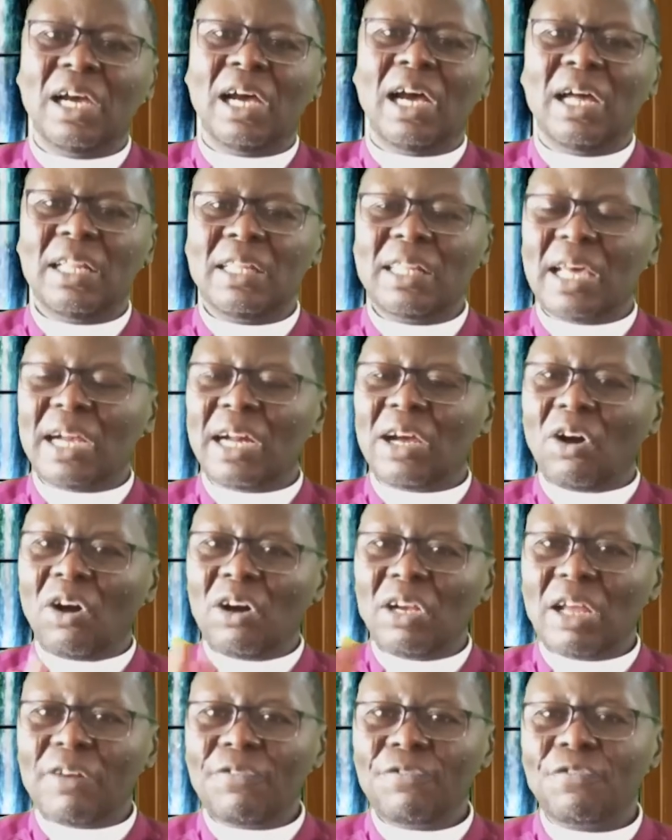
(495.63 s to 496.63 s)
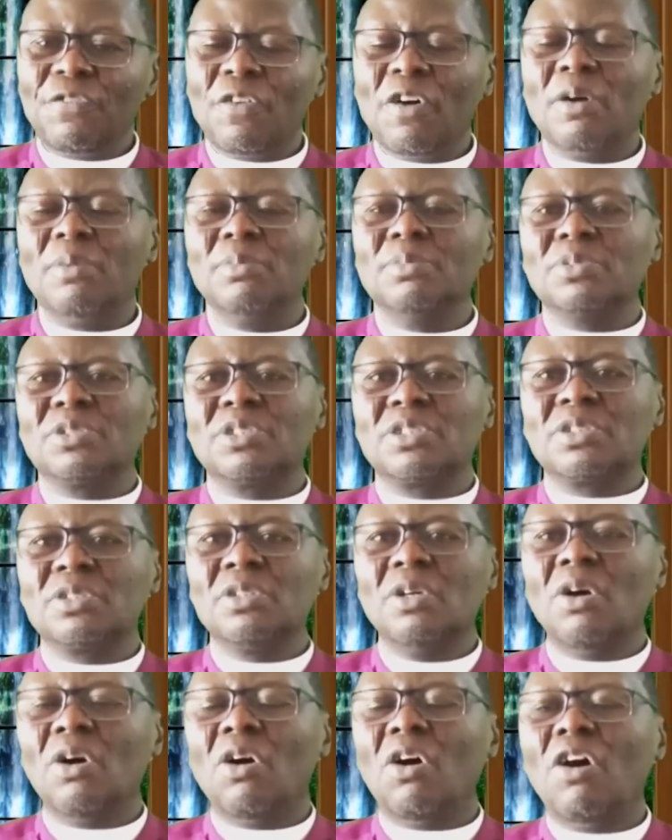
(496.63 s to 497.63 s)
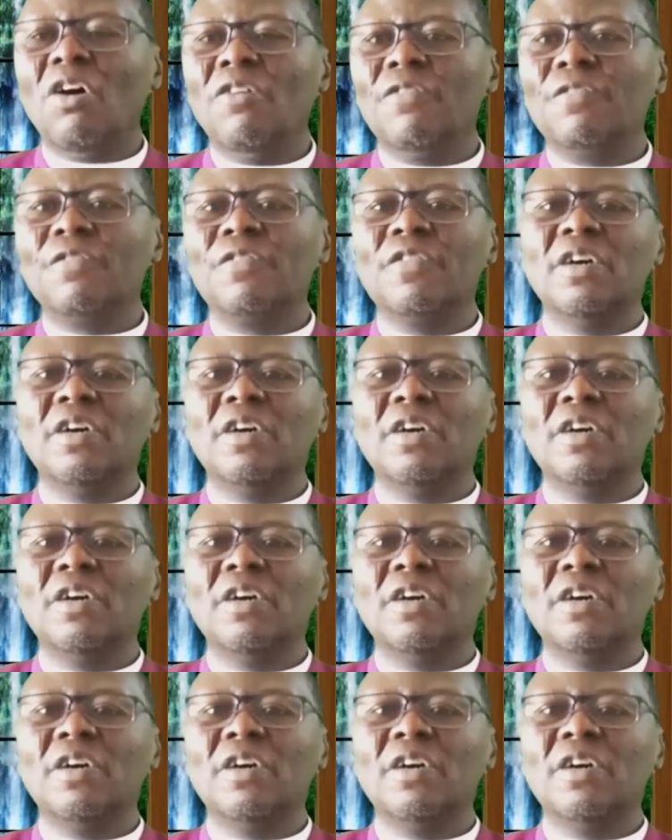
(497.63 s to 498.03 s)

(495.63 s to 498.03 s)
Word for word: And there are other forms of